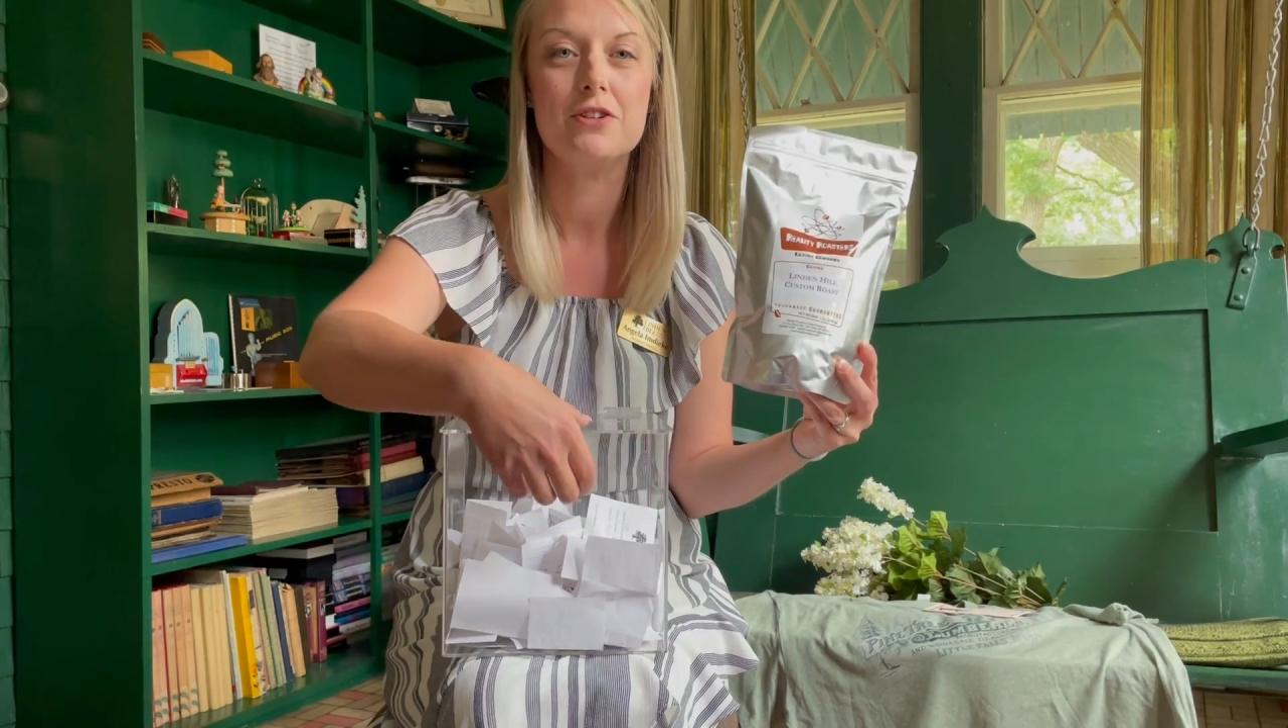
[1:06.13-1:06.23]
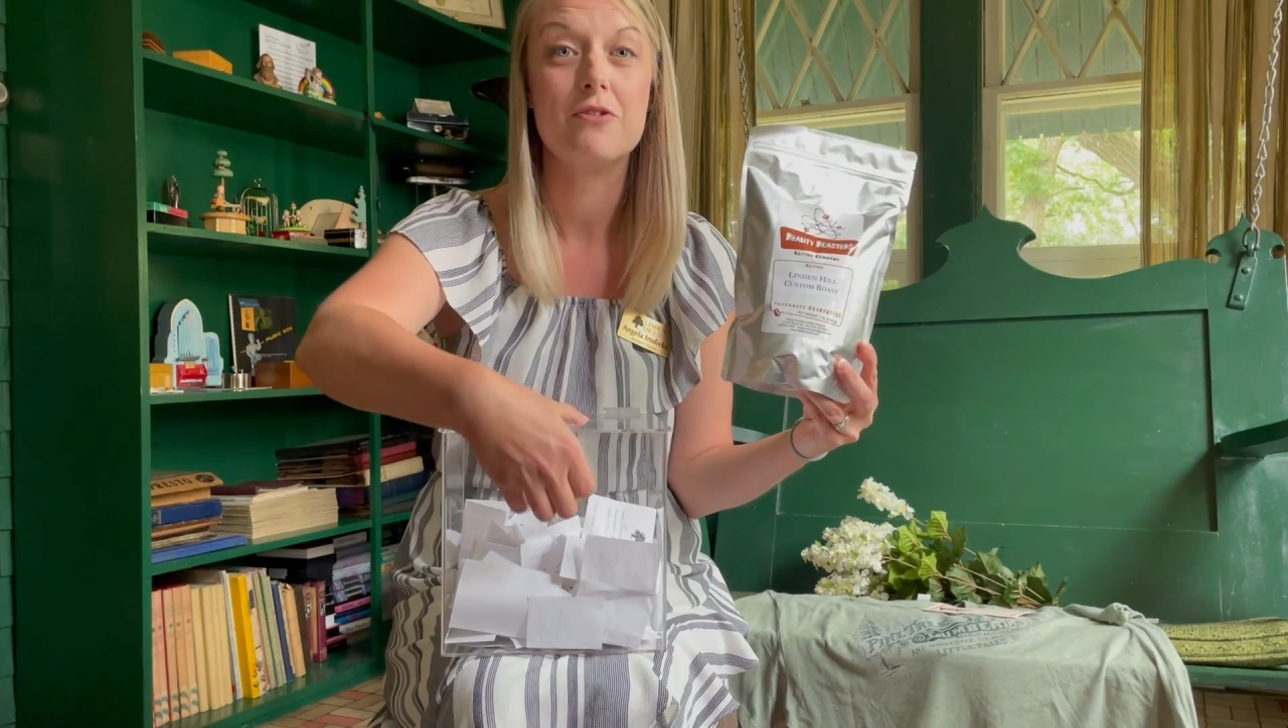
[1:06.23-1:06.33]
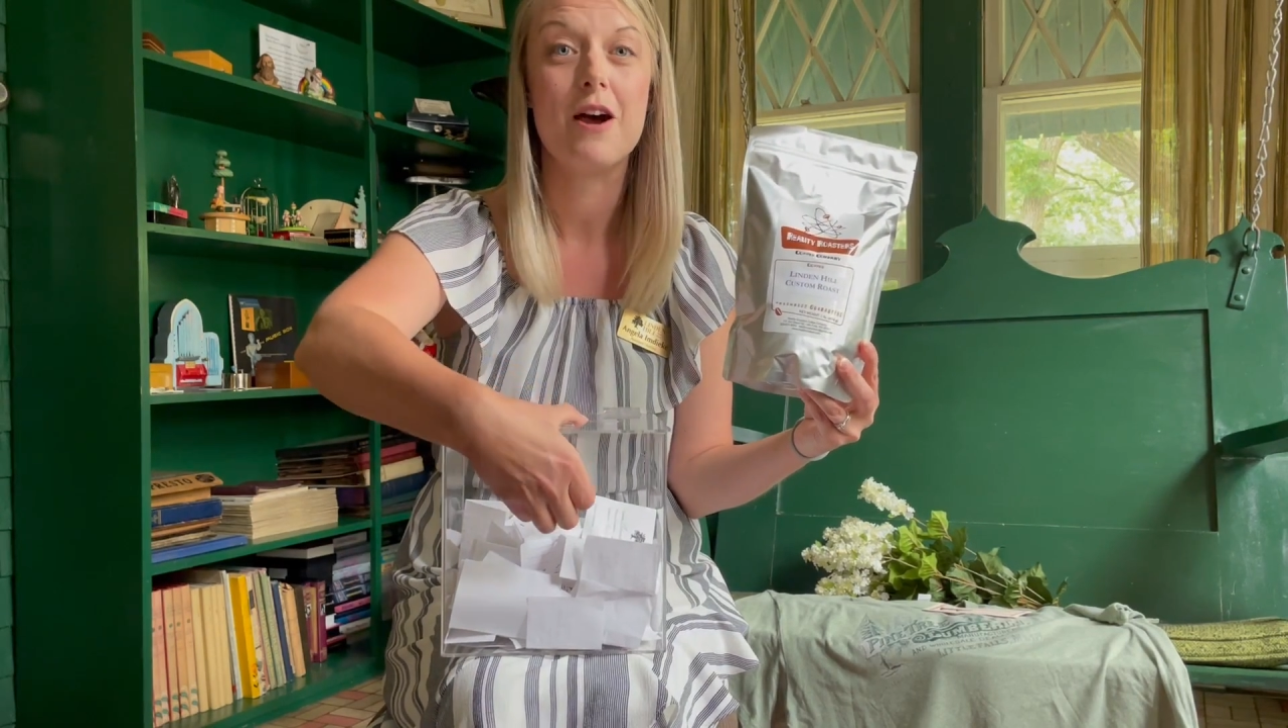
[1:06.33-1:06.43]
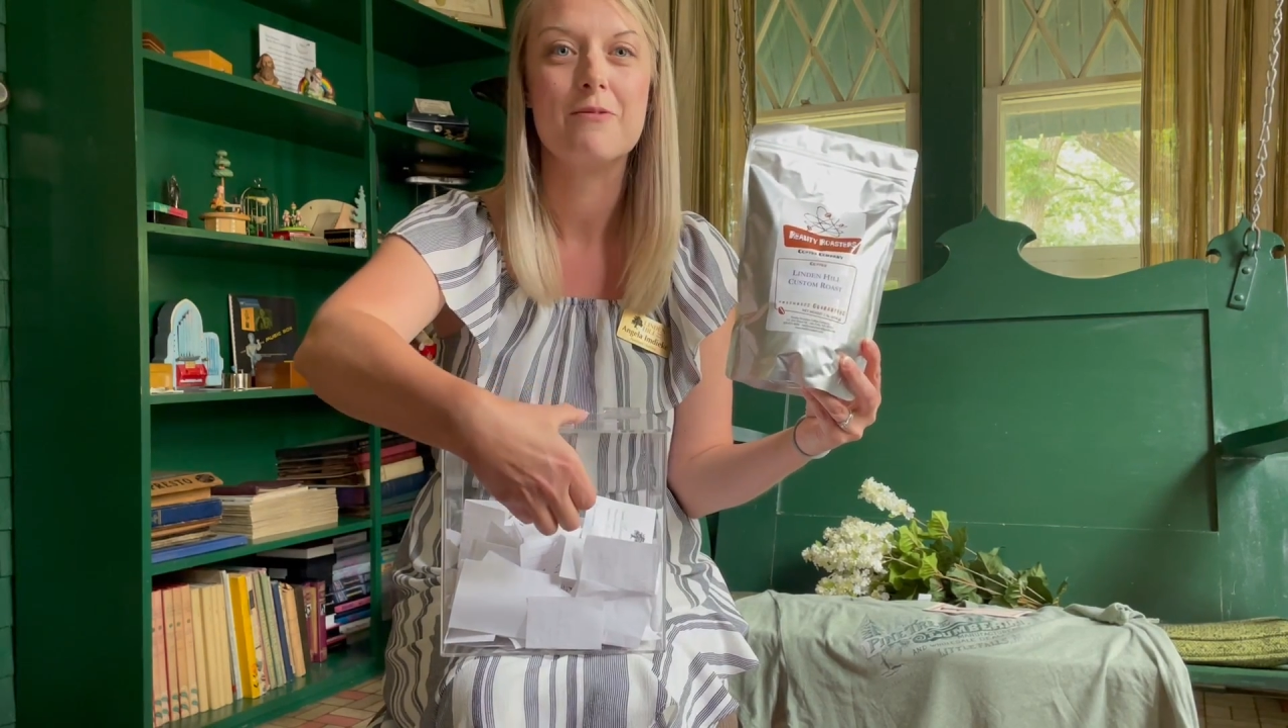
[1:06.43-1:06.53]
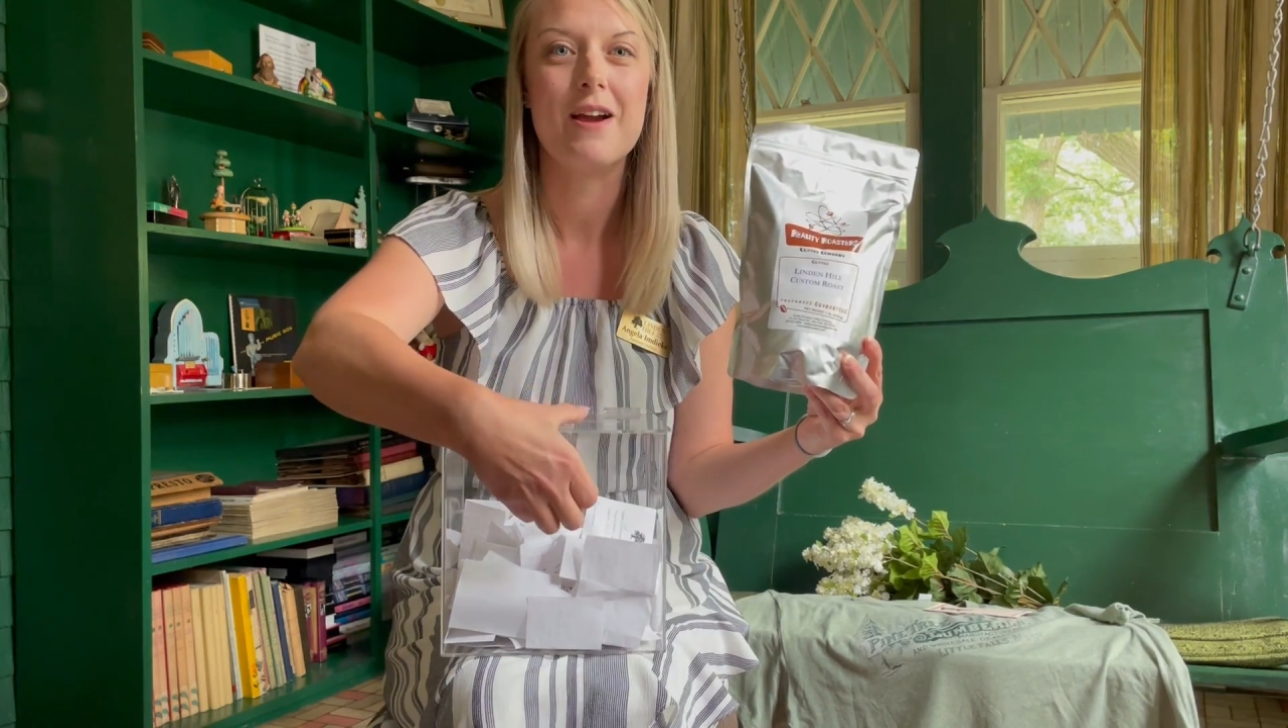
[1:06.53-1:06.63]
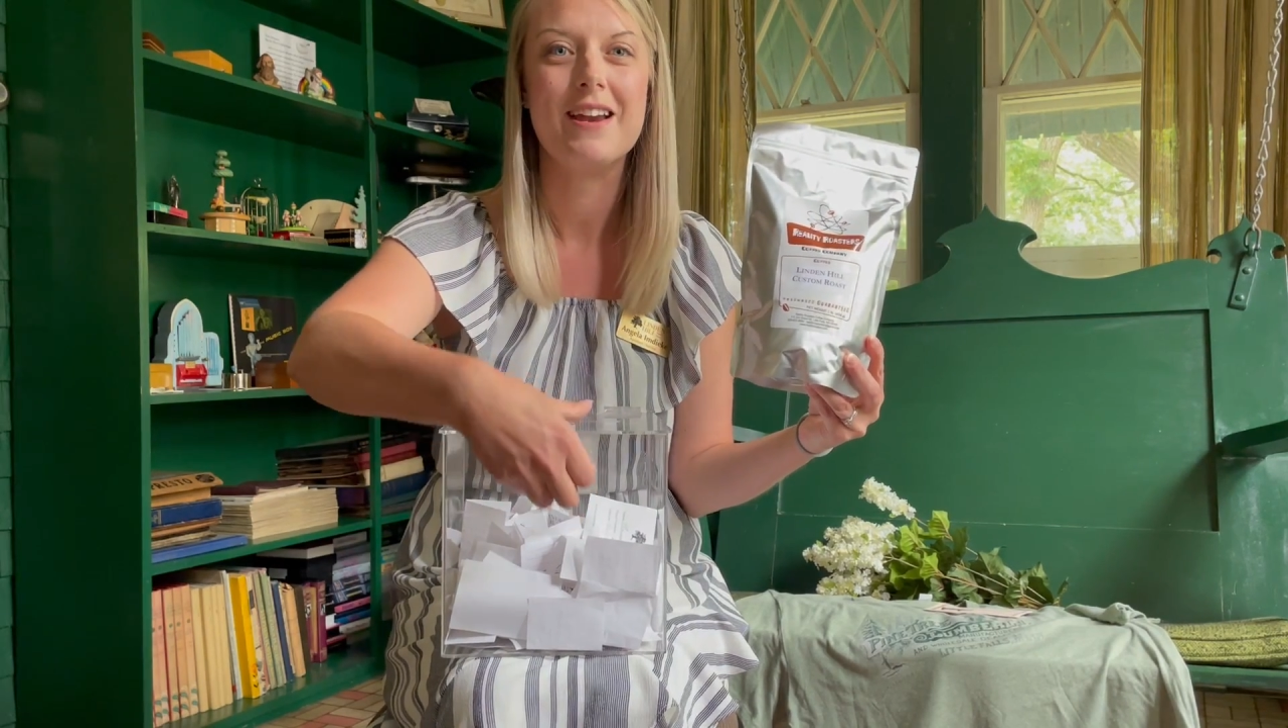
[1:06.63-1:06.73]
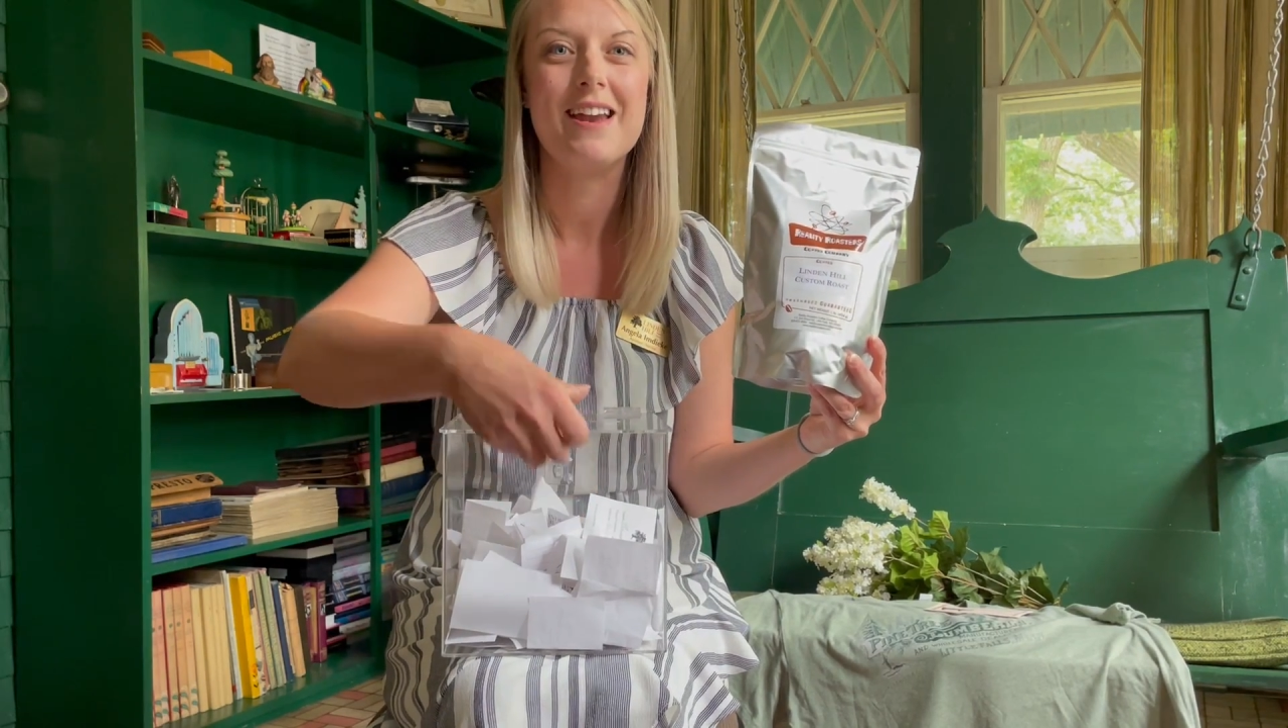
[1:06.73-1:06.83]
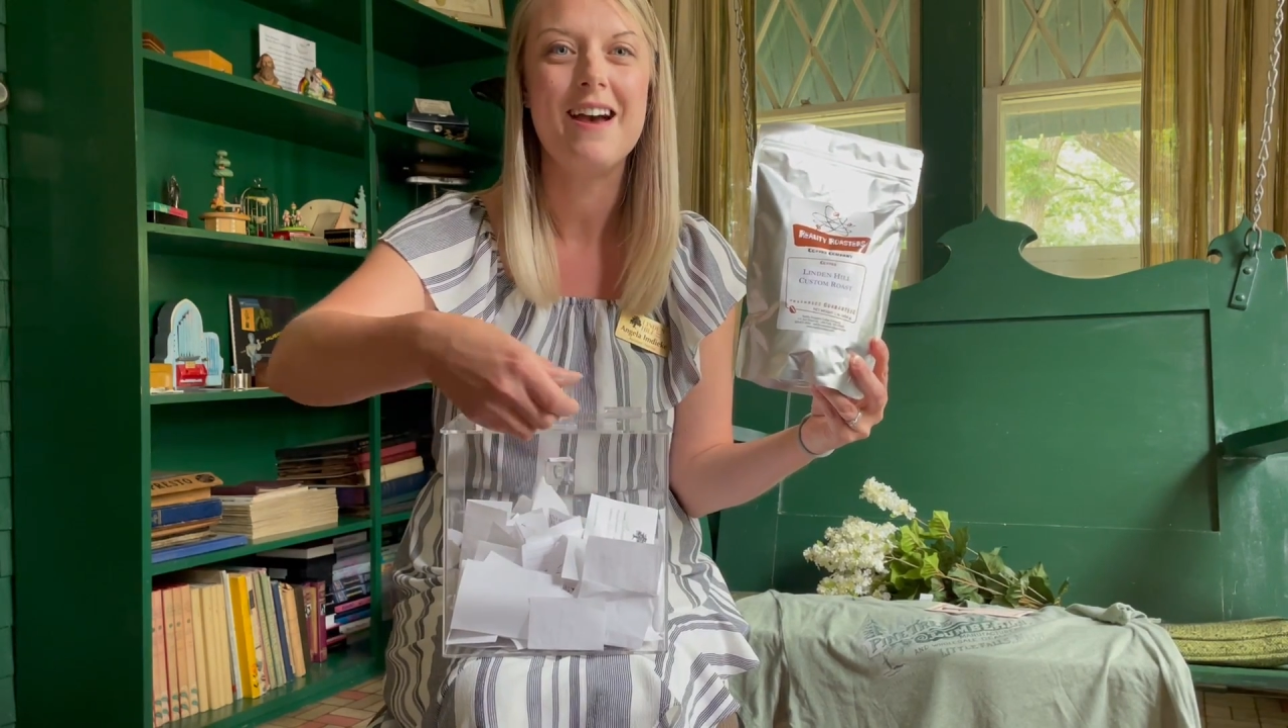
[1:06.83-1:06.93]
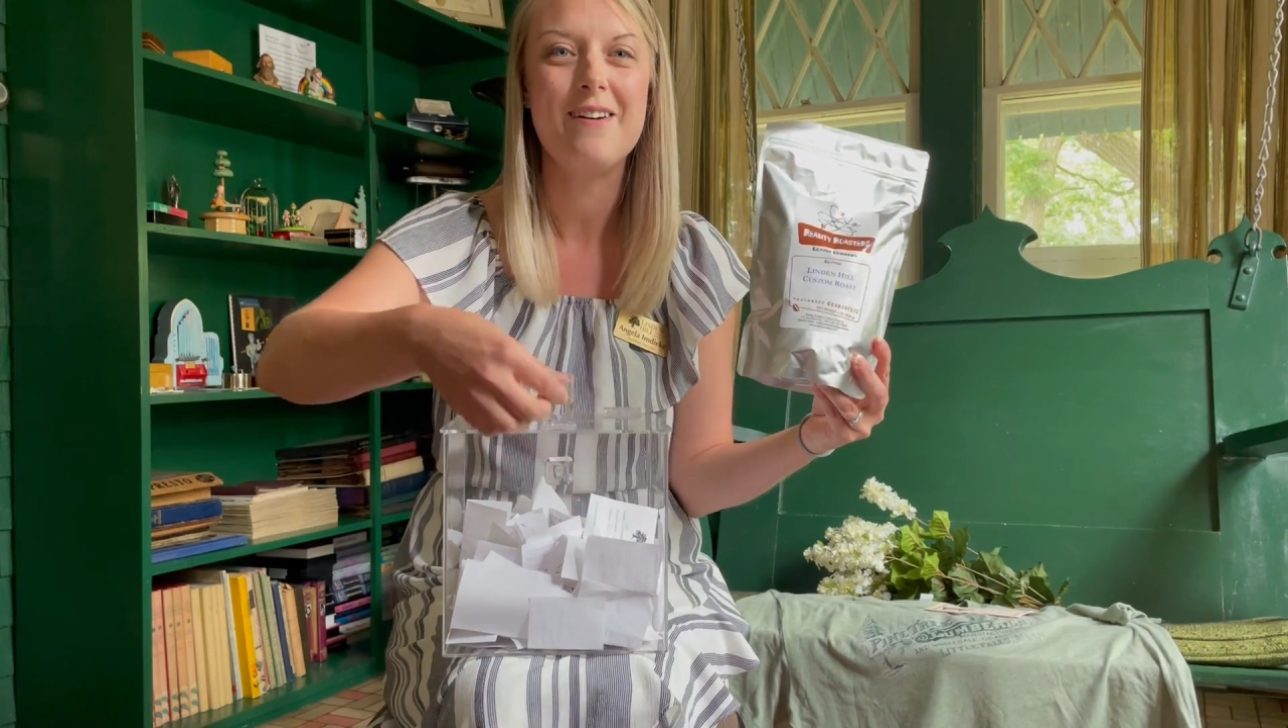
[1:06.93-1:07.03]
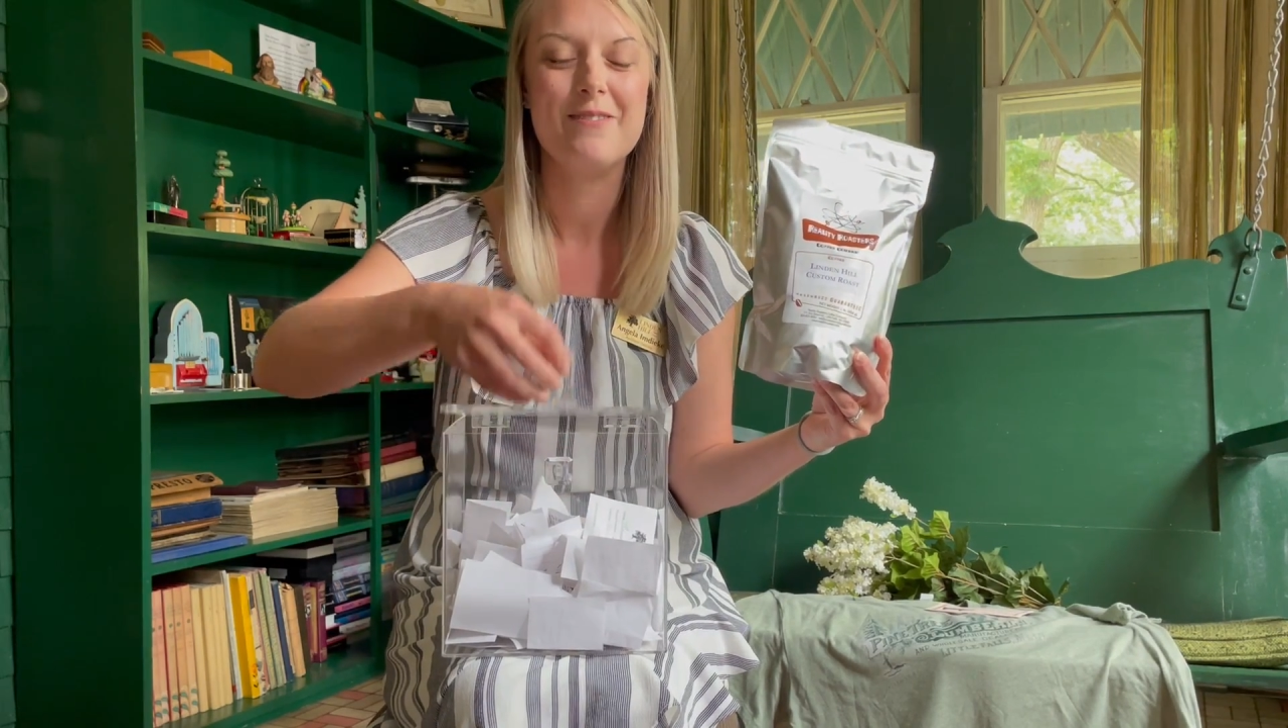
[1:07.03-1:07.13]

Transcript: draw right now.